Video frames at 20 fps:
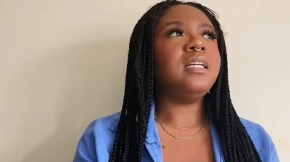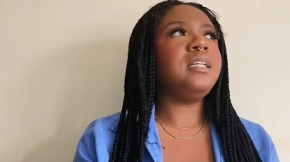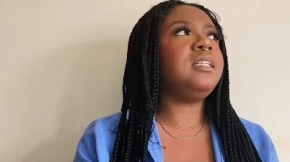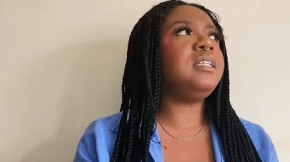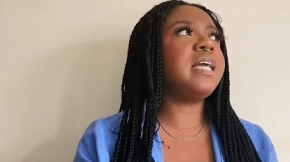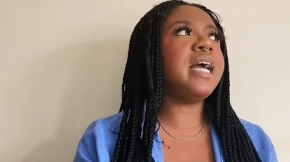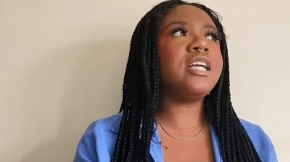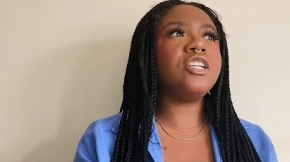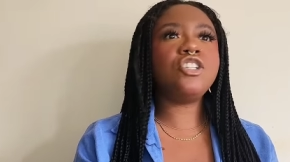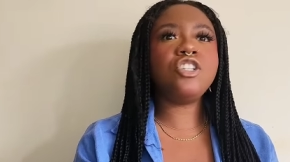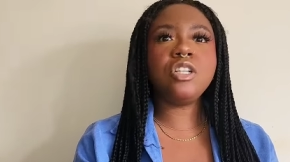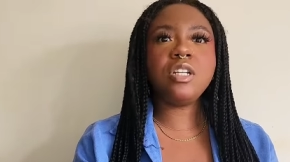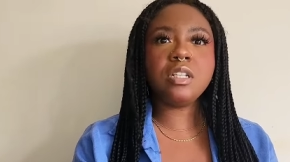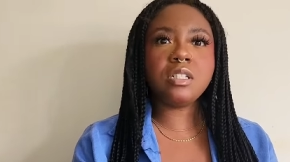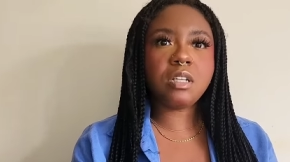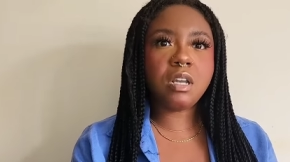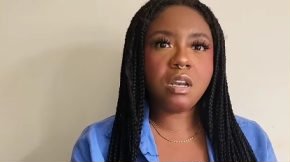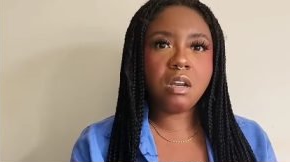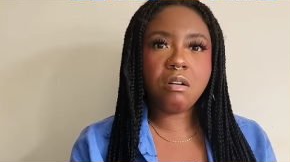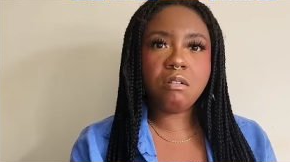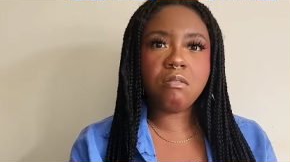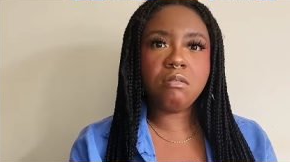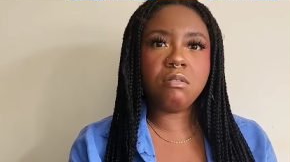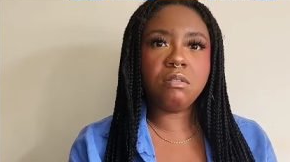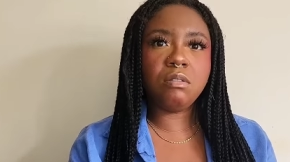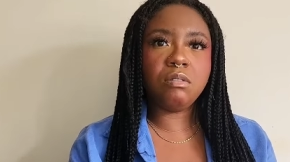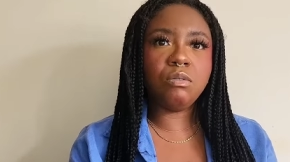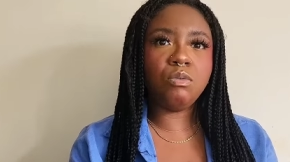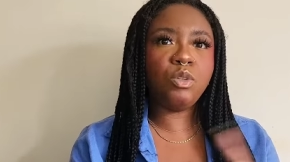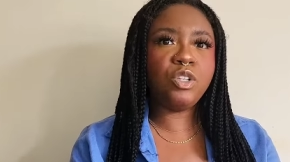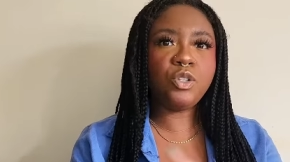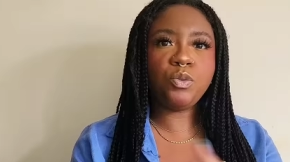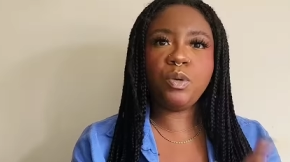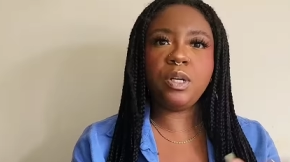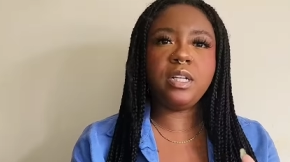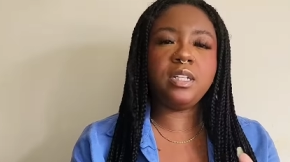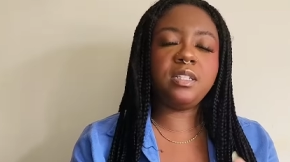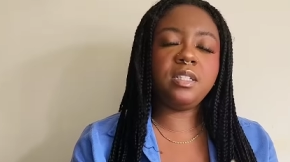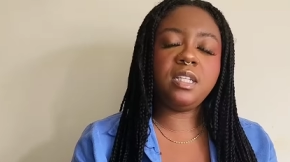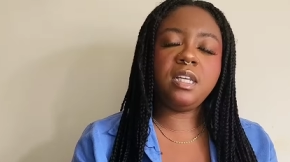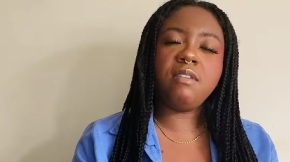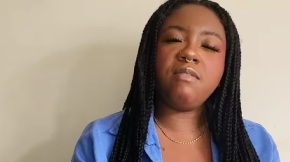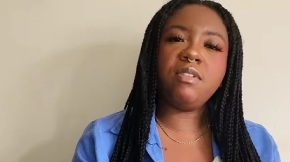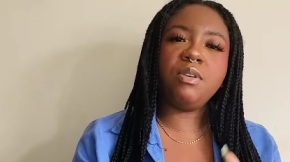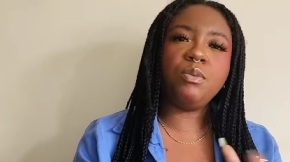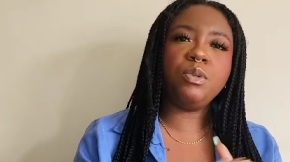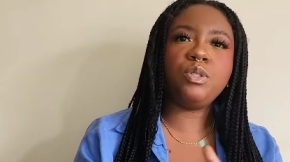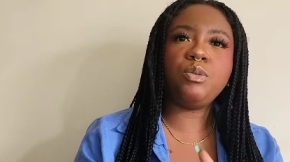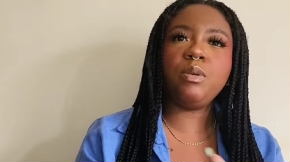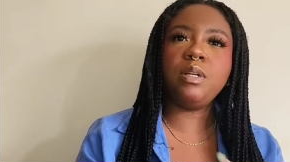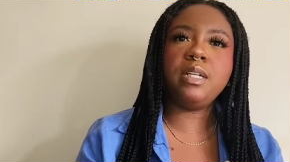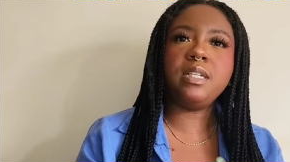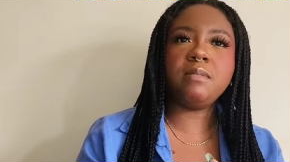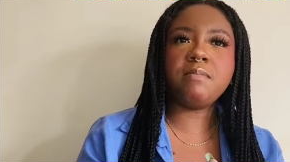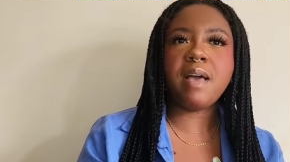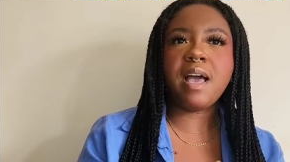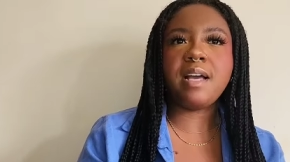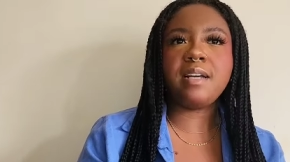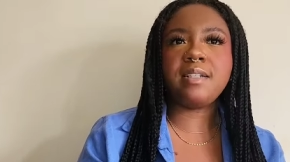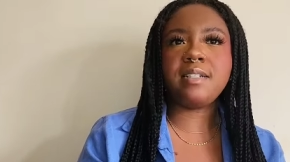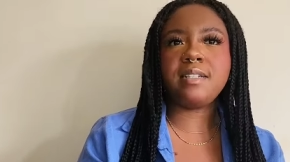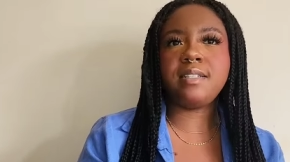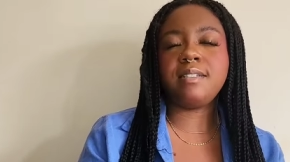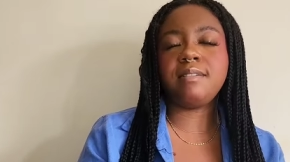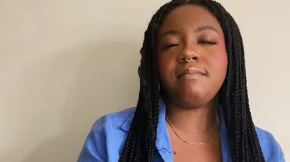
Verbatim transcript: yet she doesn't know which one is Nev and which one is Max.